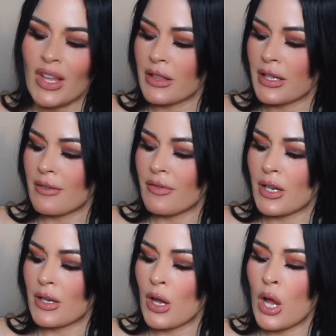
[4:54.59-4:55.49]

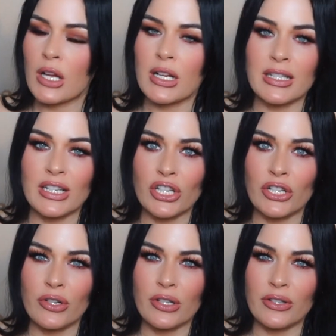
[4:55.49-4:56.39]
leave-in
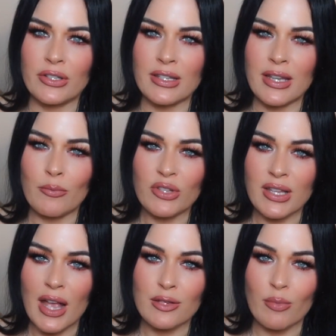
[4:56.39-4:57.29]
conditioner, a little sample
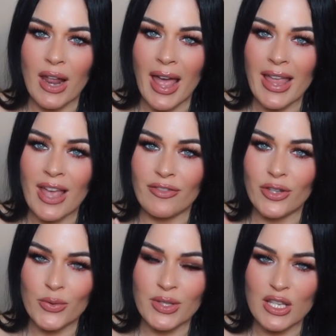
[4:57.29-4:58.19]
size, but I have
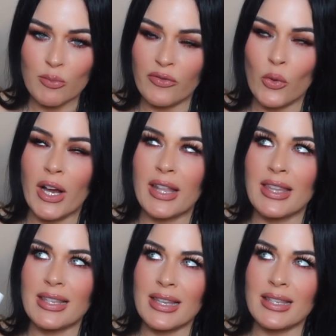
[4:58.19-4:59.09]
used this before and
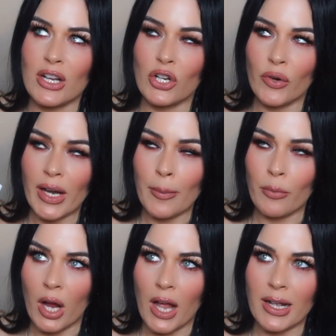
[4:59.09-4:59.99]
this is a great
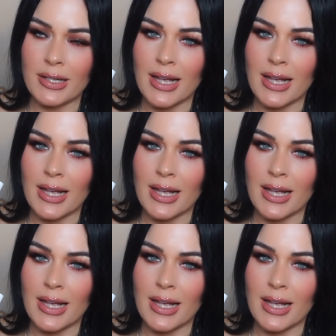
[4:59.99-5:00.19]
product.